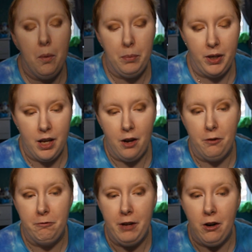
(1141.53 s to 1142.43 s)
But yeah,
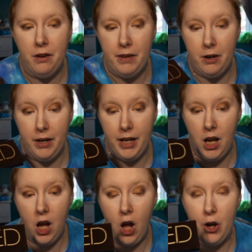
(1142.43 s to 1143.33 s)
very
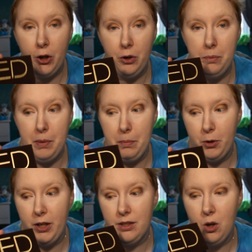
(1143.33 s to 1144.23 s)
good
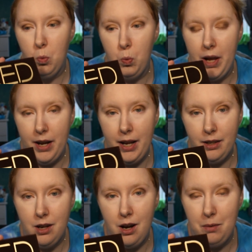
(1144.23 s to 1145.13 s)
memories when
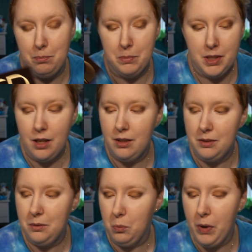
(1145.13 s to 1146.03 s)
it comes
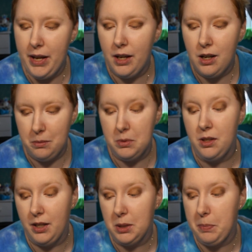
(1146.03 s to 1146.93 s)

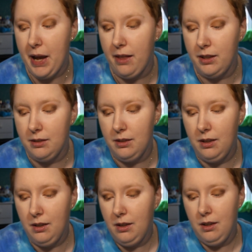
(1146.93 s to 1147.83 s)
to this
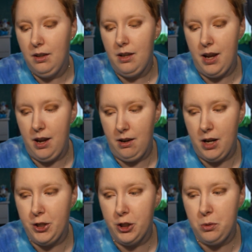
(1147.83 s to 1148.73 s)
palette. And
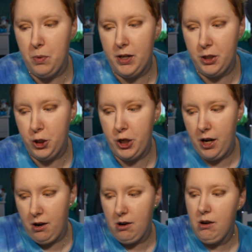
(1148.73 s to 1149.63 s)
I just wanted to
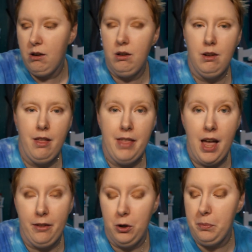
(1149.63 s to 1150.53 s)
share
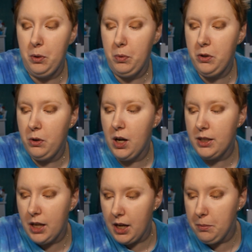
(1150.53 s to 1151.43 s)
that little bit with you
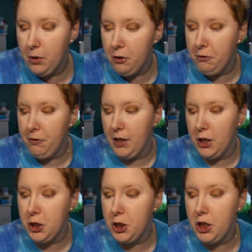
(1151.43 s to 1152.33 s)
guys. I am going to
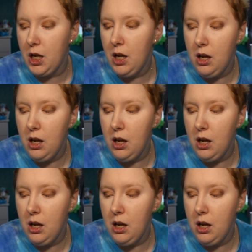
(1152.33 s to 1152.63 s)
finish